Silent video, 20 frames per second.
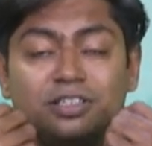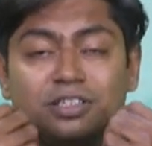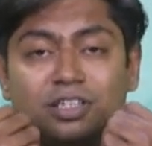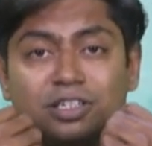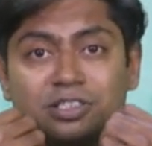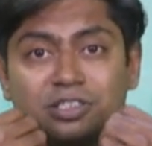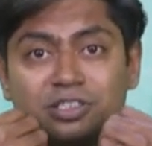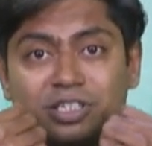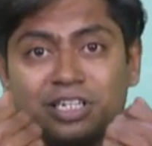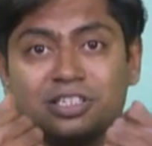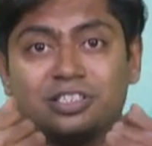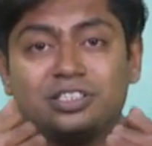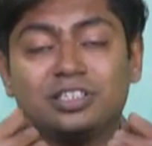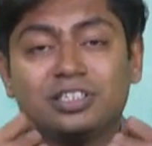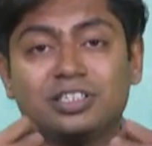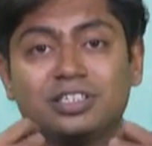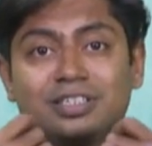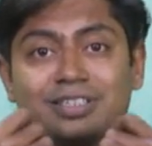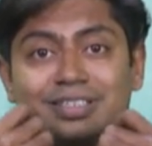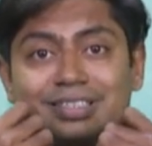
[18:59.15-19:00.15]

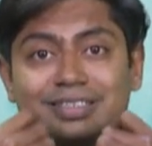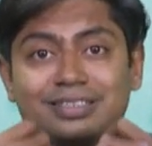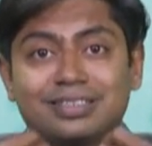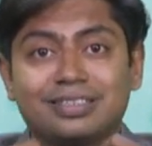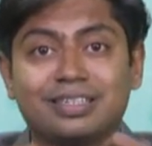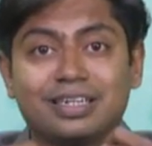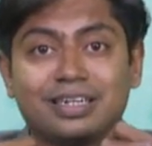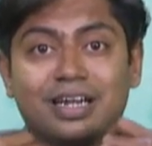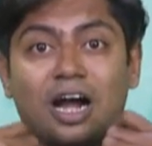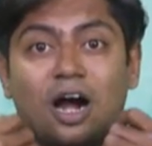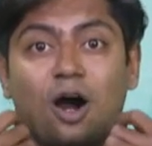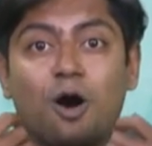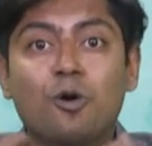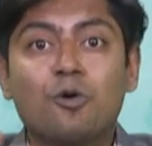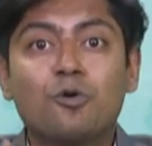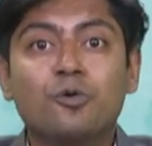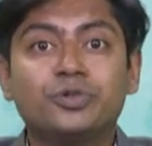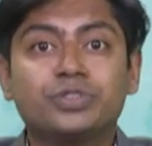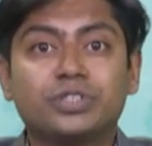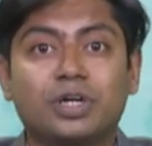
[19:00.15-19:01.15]
structure, that
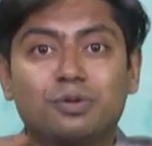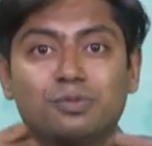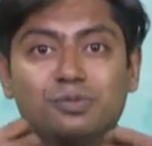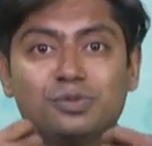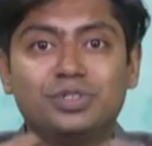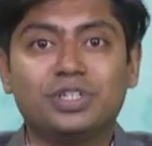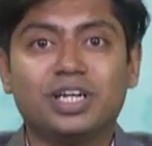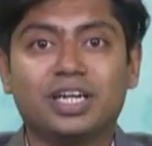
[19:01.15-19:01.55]
how sounds are